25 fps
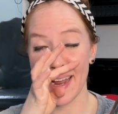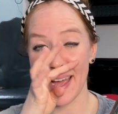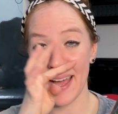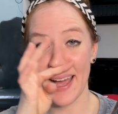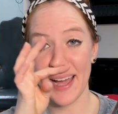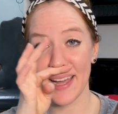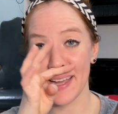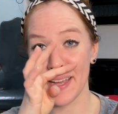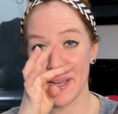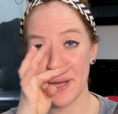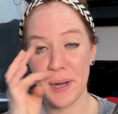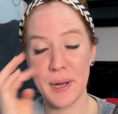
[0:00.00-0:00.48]

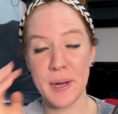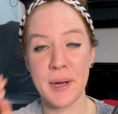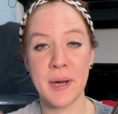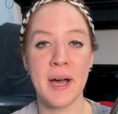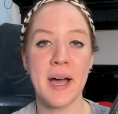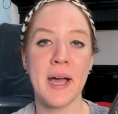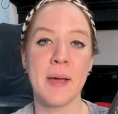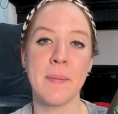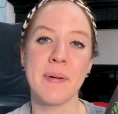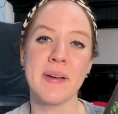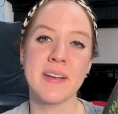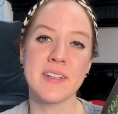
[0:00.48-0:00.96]

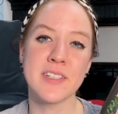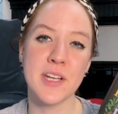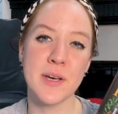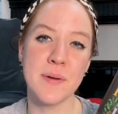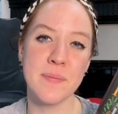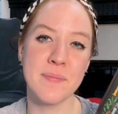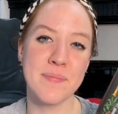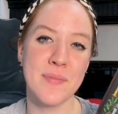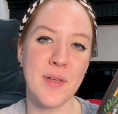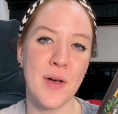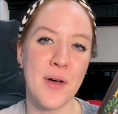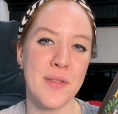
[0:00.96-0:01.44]
I picked
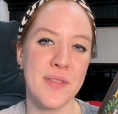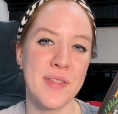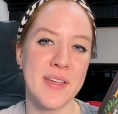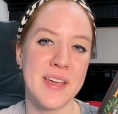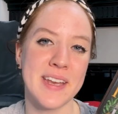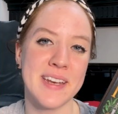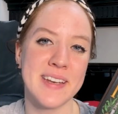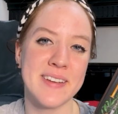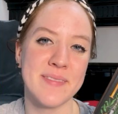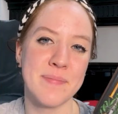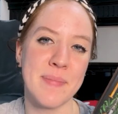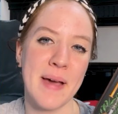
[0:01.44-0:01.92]
up All the
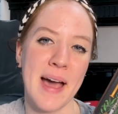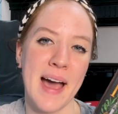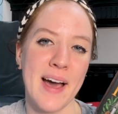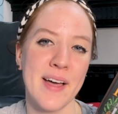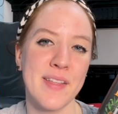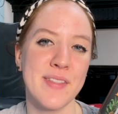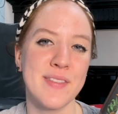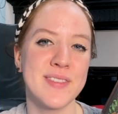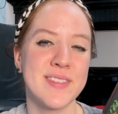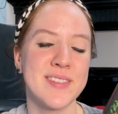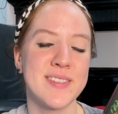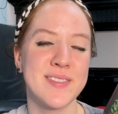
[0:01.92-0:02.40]
Hidden
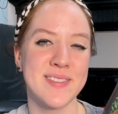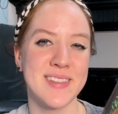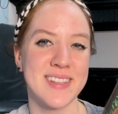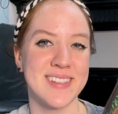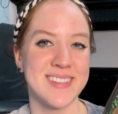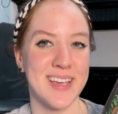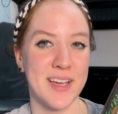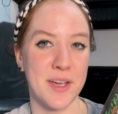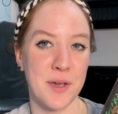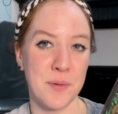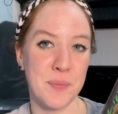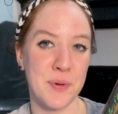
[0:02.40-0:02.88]
Paths, the
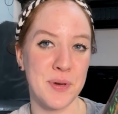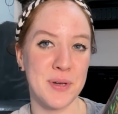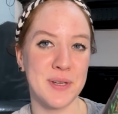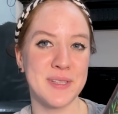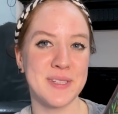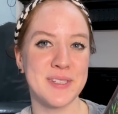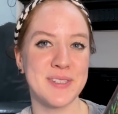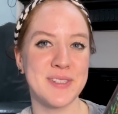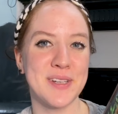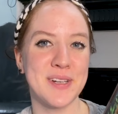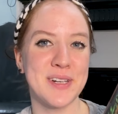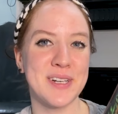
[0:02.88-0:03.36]
second book in
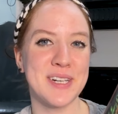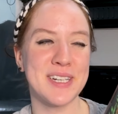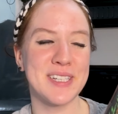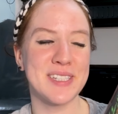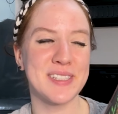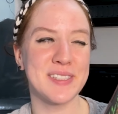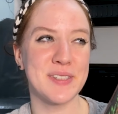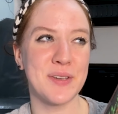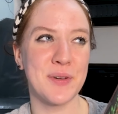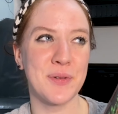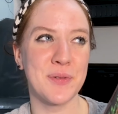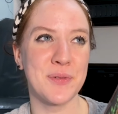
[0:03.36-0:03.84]
the
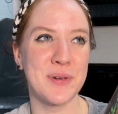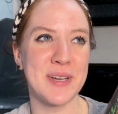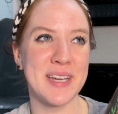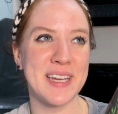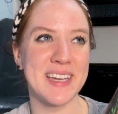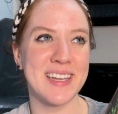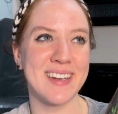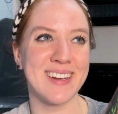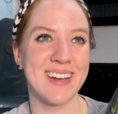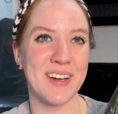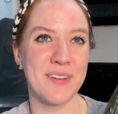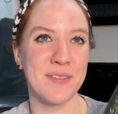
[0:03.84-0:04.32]
series,
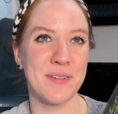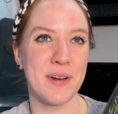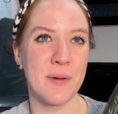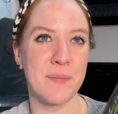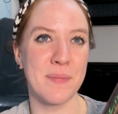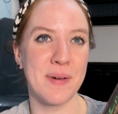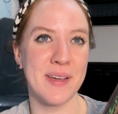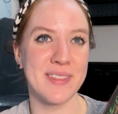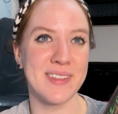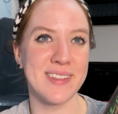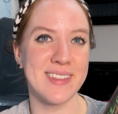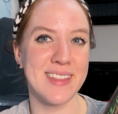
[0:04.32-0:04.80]
when I ran
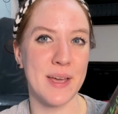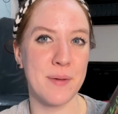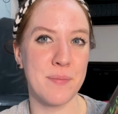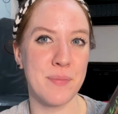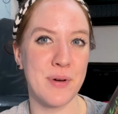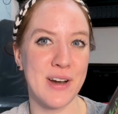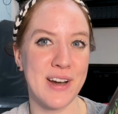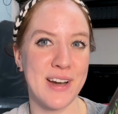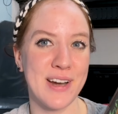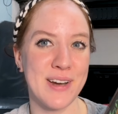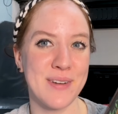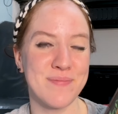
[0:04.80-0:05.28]
by the
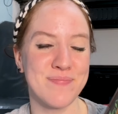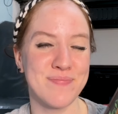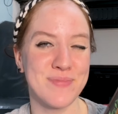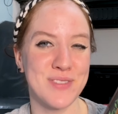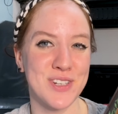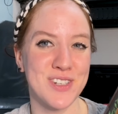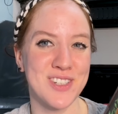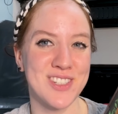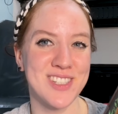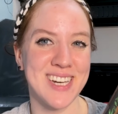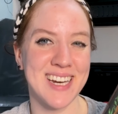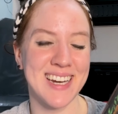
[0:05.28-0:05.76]
library
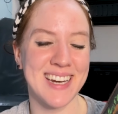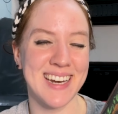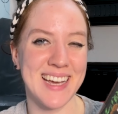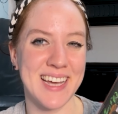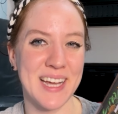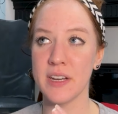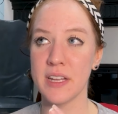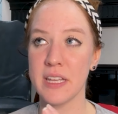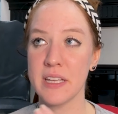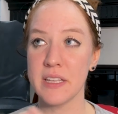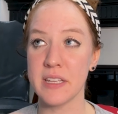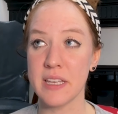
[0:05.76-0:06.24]
Thursday night.